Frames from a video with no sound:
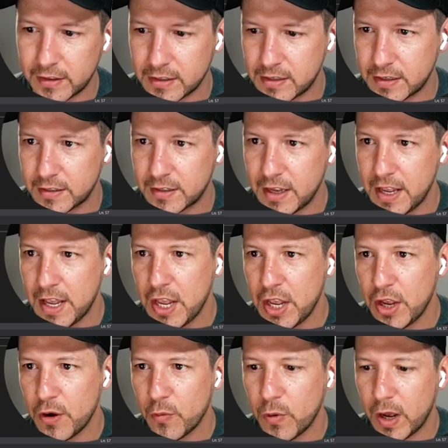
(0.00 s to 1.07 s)
This is
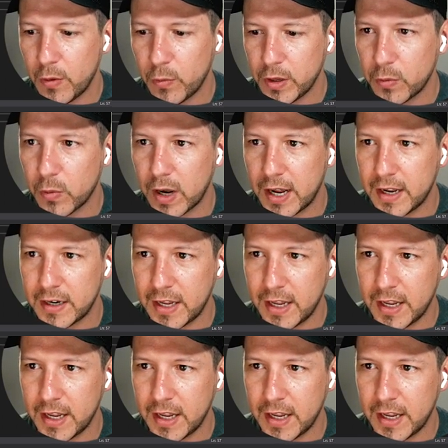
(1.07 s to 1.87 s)
what we want.